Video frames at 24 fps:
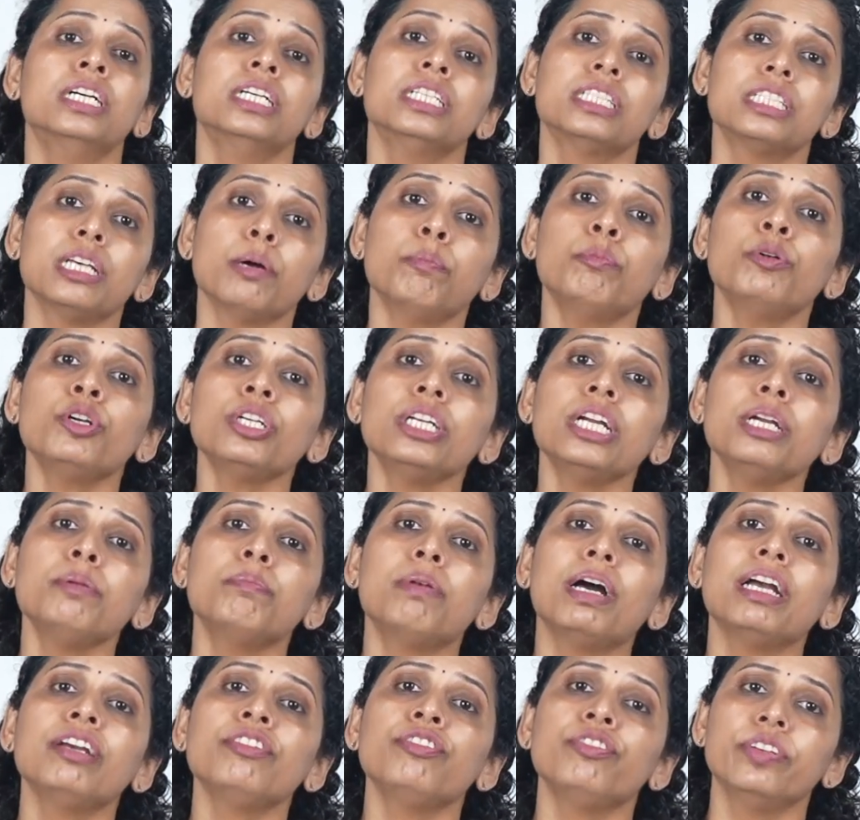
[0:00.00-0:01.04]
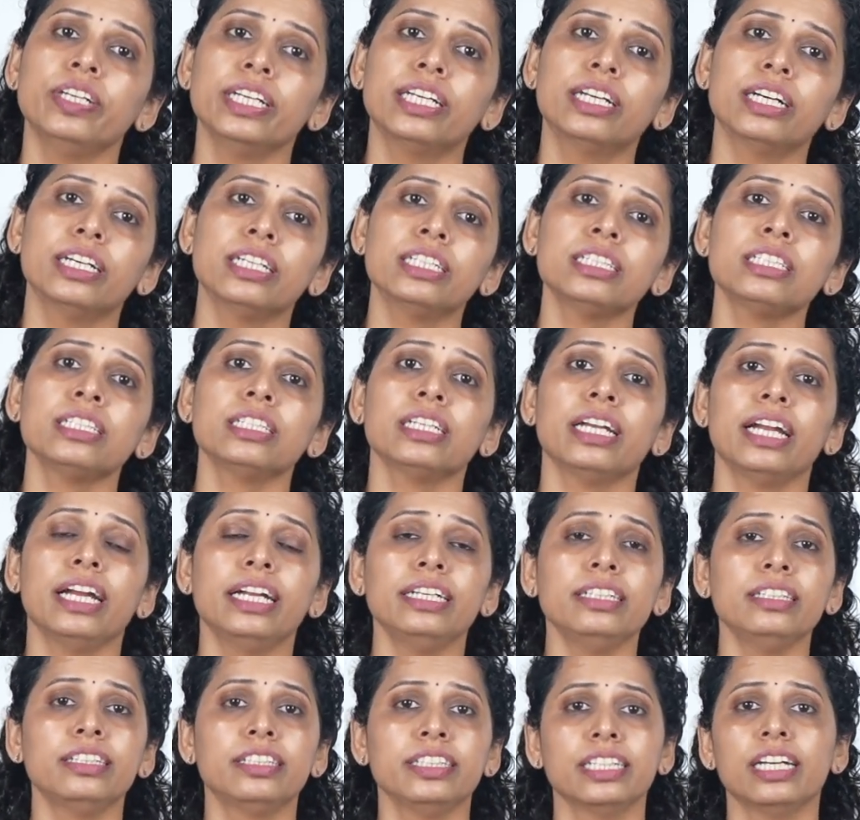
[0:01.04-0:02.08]
Supported by figures
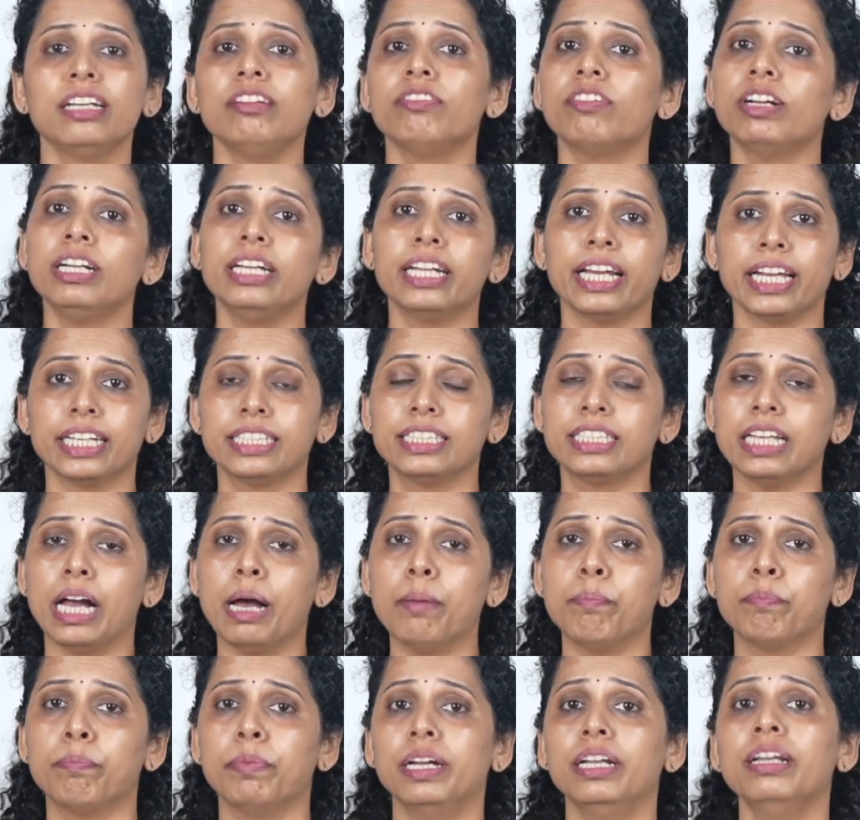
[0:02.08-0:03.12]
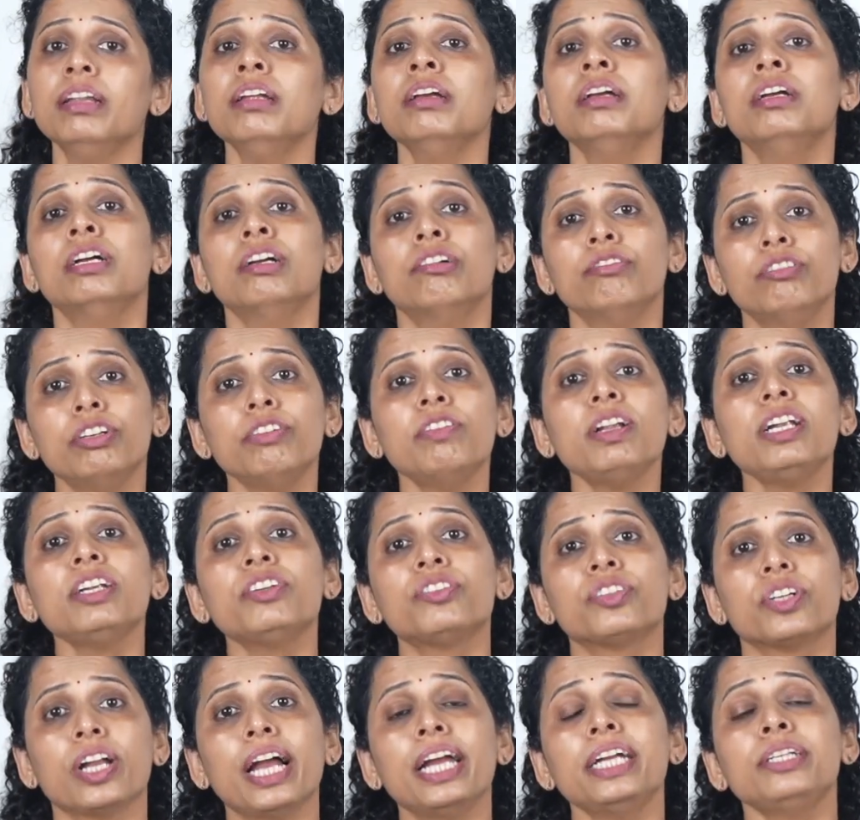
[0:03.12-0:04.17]
and real world example, we will
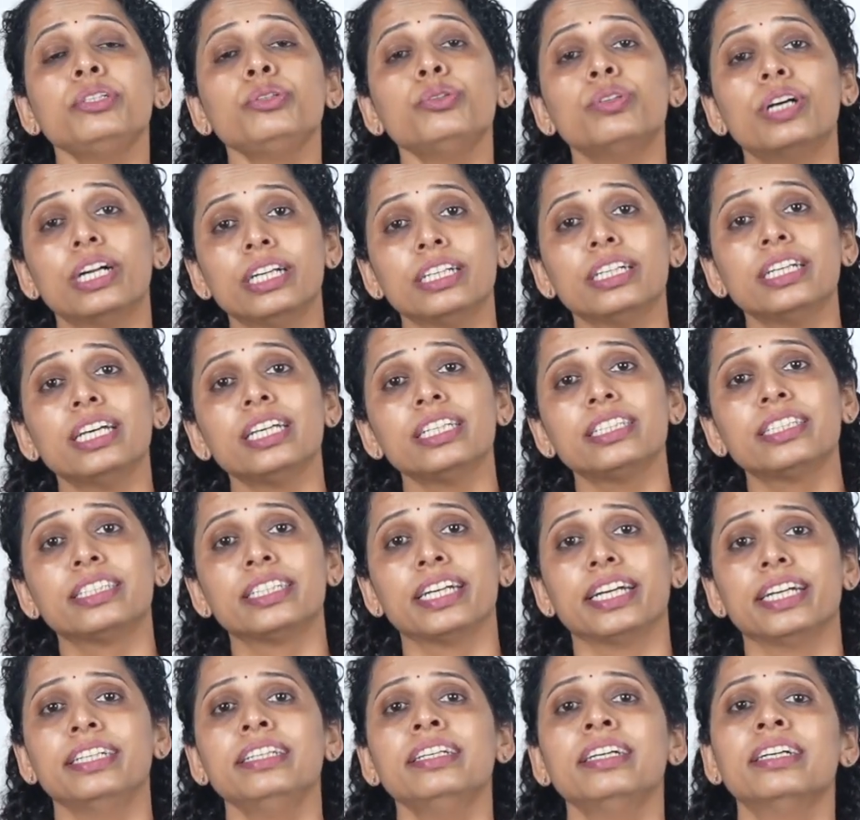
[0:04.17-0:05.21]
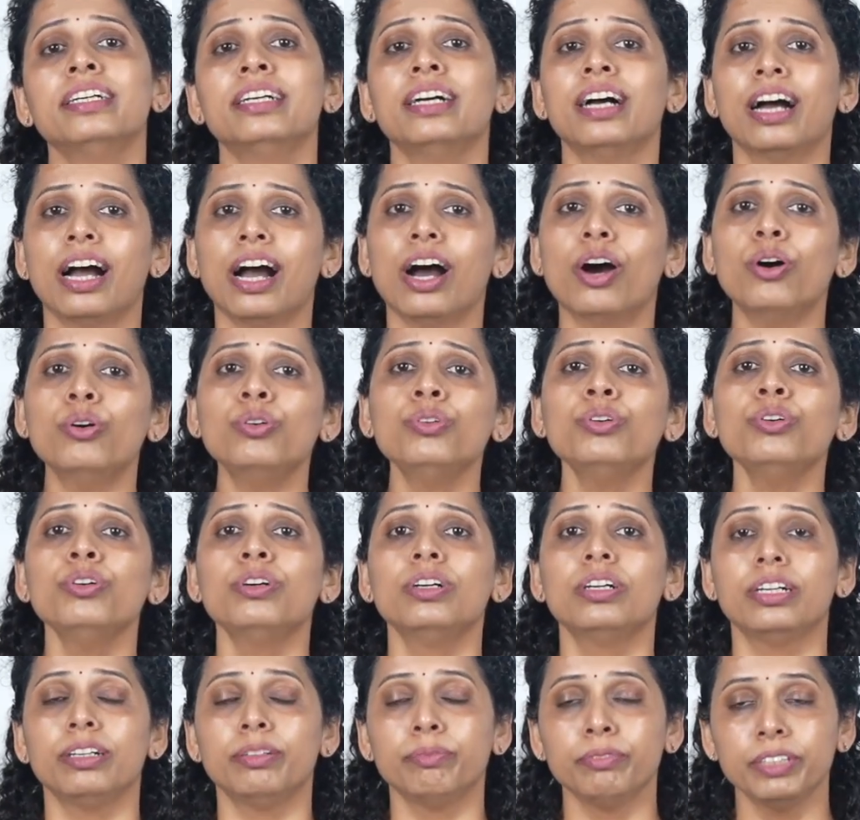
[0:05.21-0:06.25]
try to understand how
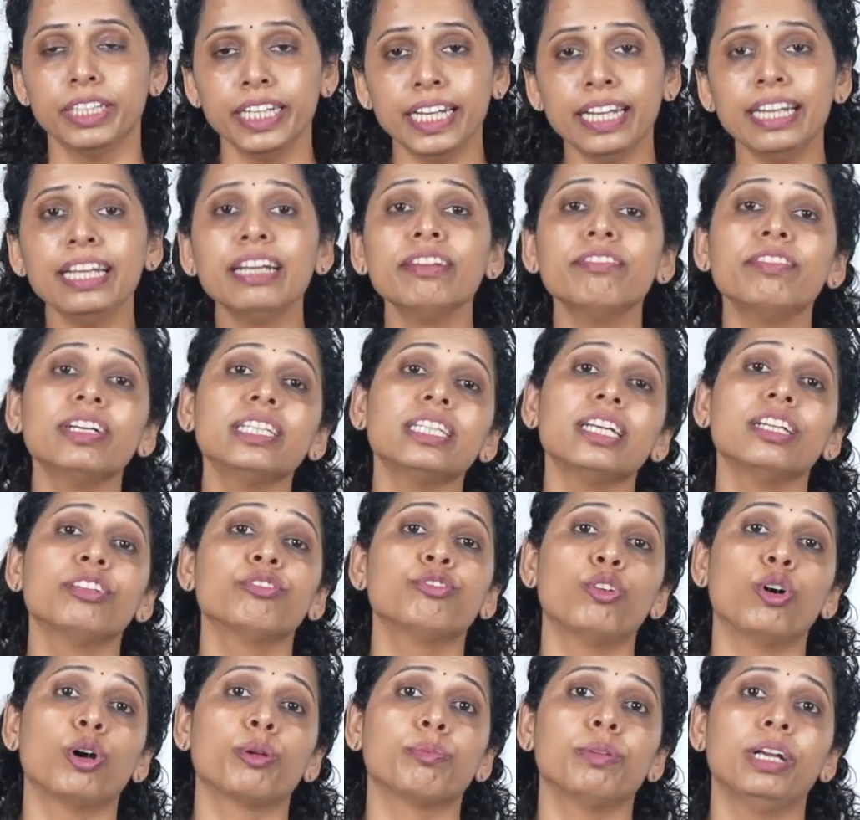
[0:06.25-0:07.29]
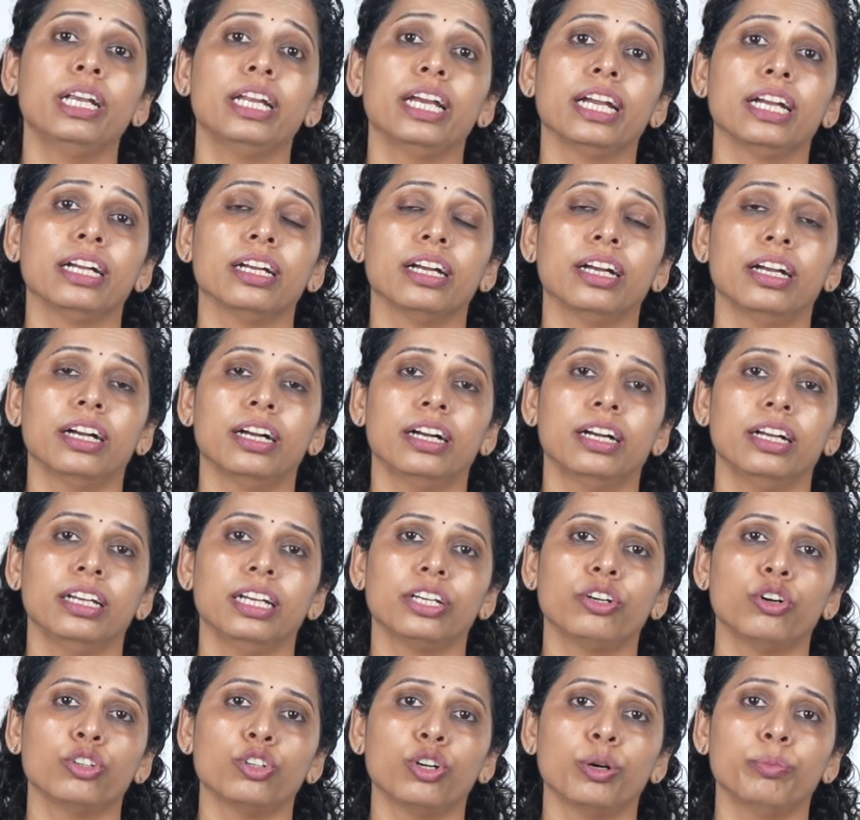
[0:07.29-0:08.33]
dealing with informal
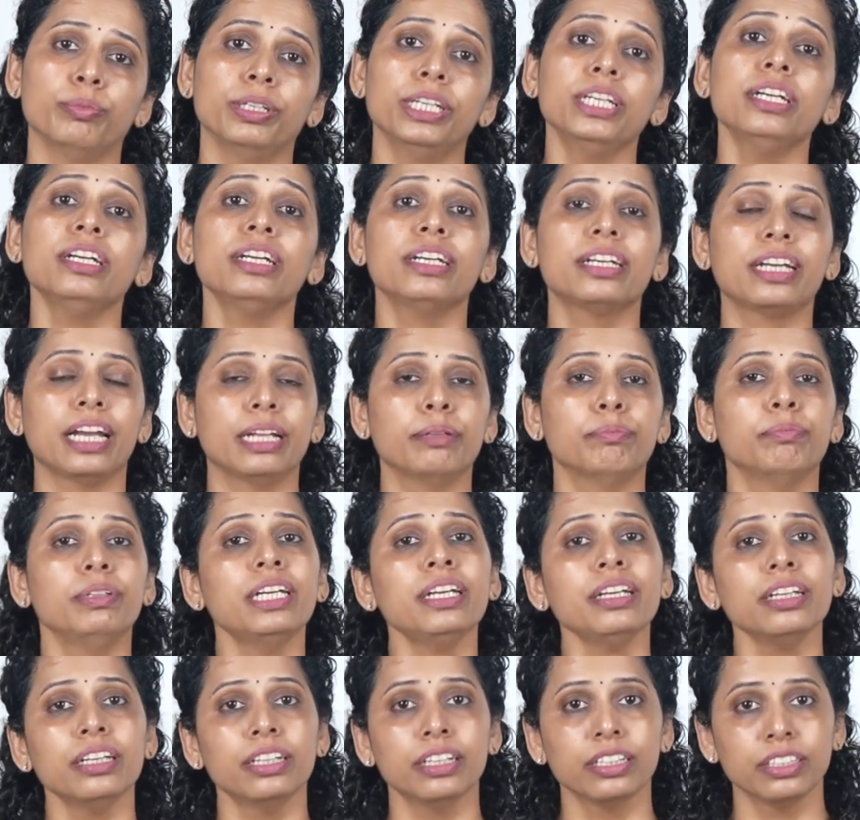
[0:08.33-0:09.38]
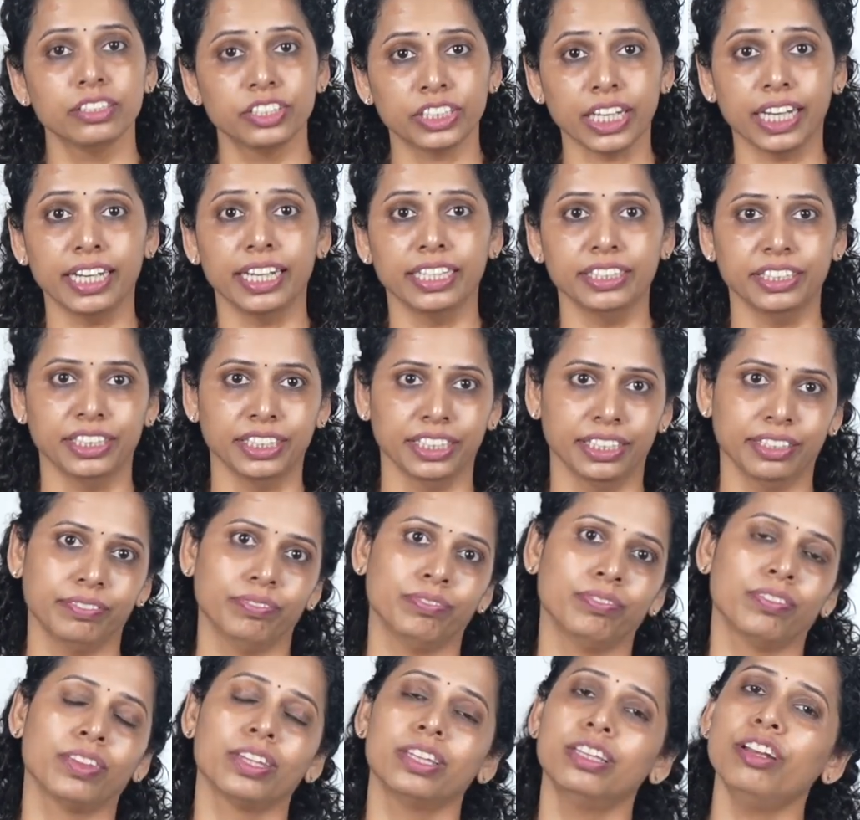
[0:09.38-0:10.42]
economy can be challenging.
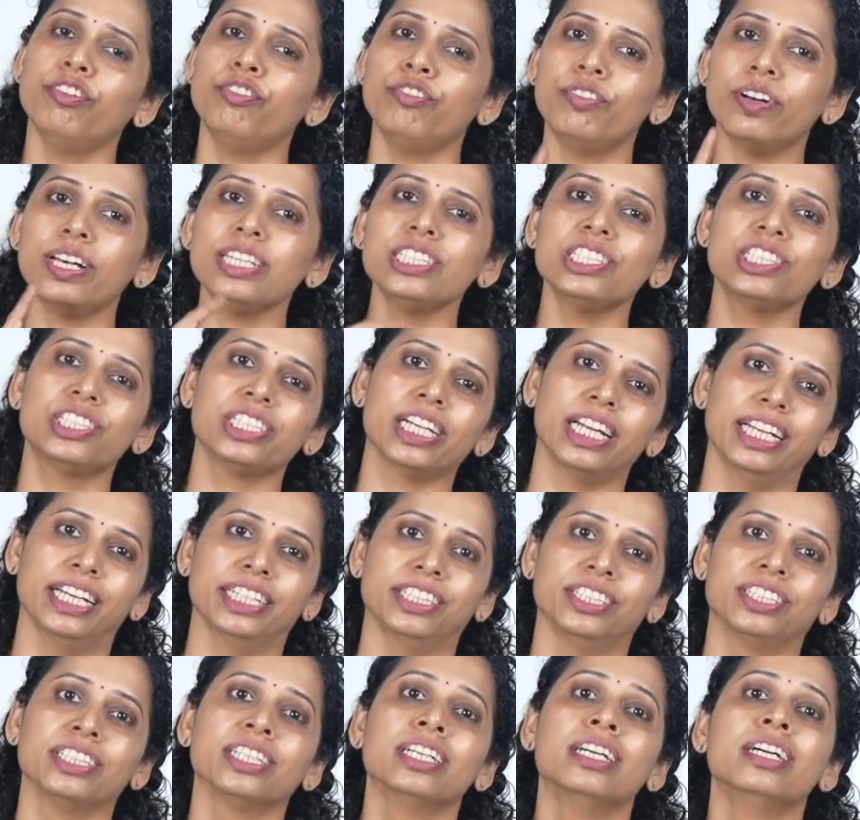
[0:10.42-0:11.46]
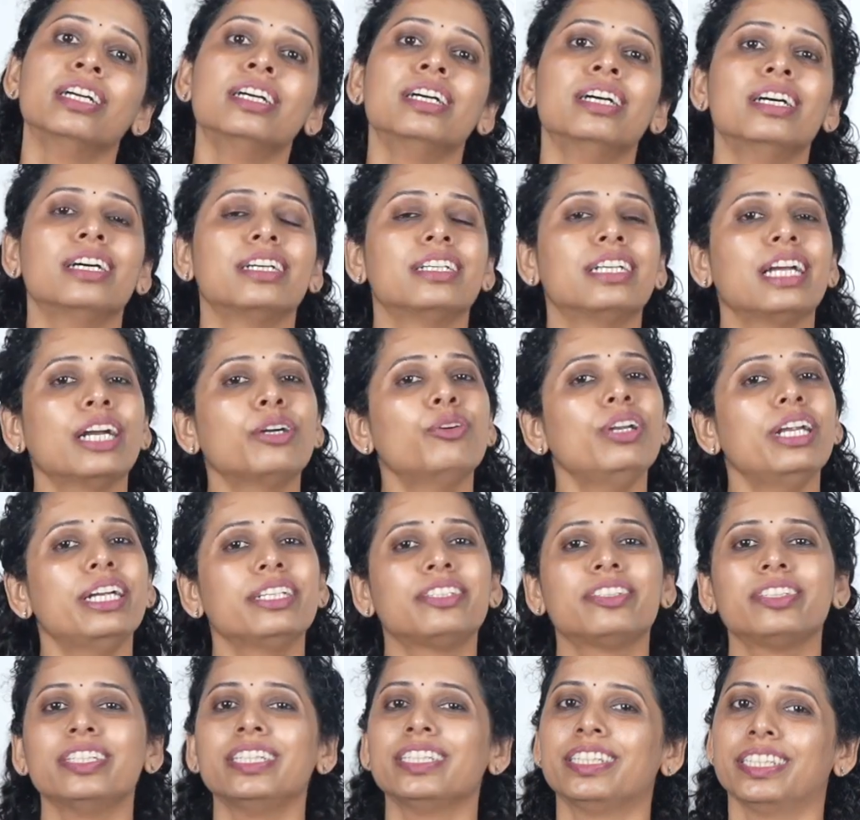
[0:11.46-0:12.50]
The first challenge,
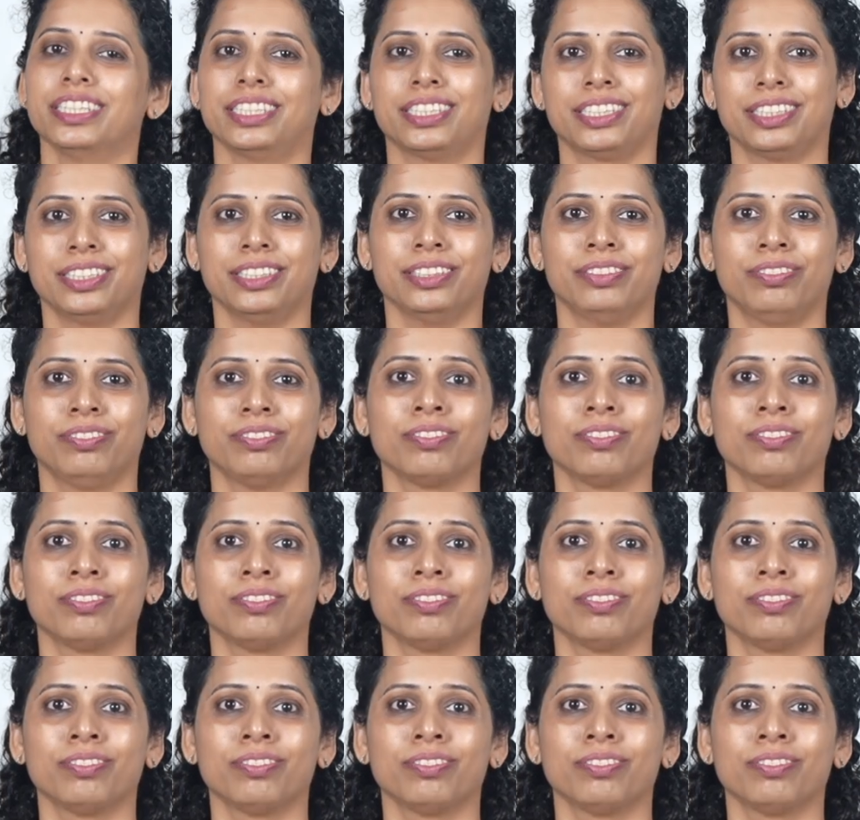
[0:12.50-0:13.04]
regulatory risk.